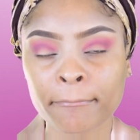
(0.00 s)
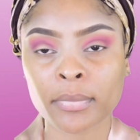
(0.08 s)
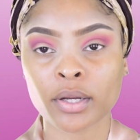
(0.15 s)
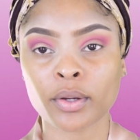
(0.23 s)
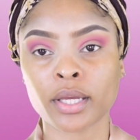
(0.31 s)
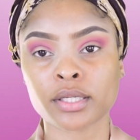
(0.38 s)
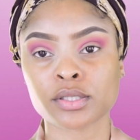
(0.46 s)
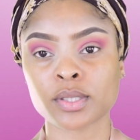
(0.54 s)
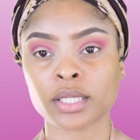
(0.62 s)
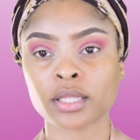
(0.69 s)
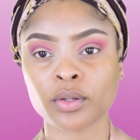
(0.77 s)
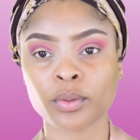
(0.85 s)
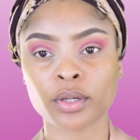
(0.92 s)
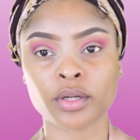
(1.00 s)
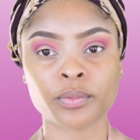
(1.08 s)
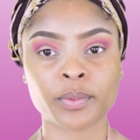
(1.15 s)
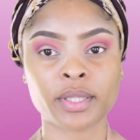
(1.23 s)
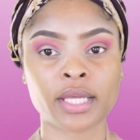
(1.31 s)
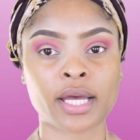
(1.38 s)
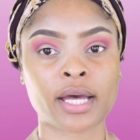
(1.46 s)
Okay, so I think we're good
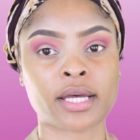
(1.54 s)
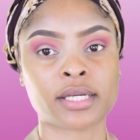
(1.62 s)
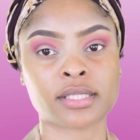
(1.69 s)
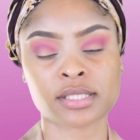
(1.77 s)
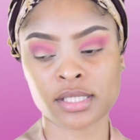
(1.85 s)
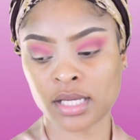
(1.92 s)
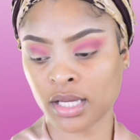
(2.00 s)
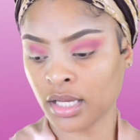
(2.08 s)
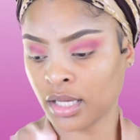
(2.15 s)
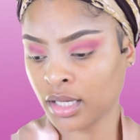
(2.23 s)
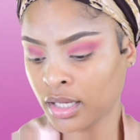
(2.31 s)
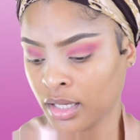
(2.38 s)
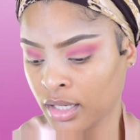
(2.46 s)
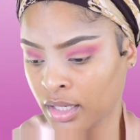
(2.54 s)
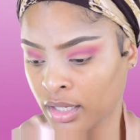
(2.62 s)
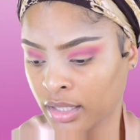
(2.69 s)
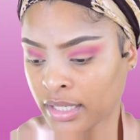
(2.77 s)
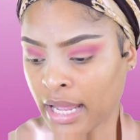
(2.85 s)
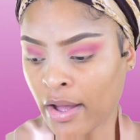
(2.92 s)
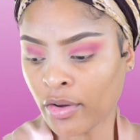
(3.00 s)
with the eyes.
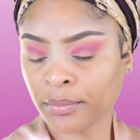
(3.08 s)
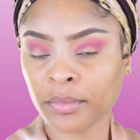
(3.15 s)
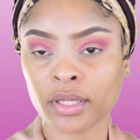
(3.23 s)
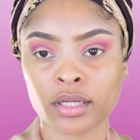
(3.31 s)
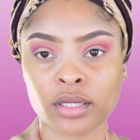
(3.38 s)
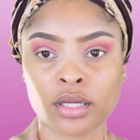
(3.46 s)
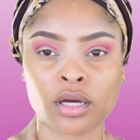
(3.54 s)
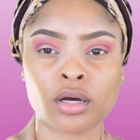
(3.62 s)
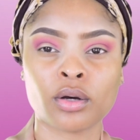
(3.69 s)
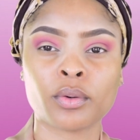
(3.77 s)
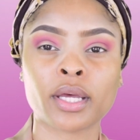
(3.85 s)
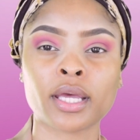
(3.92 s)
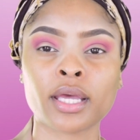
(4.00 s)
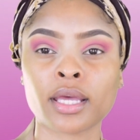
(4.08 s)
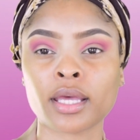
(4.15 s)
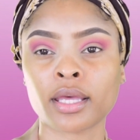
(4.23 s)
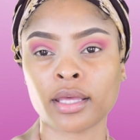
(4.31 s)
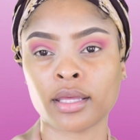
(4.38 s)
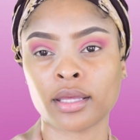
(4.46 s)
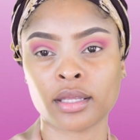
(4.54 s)
Now I'm gonna go
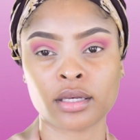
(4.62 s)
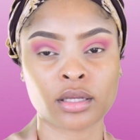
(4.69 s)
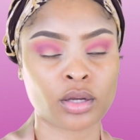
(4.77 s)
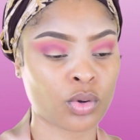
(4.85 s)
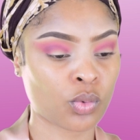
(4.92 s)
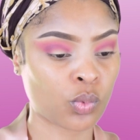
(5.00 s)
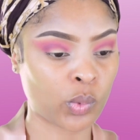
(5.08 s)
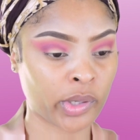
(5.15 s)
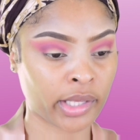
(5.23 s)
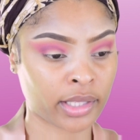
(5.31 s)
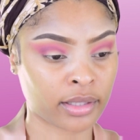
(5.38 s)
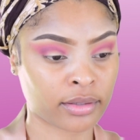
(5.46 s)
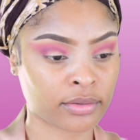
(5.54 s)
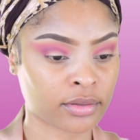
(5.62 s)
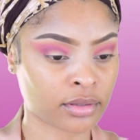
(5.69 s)
in with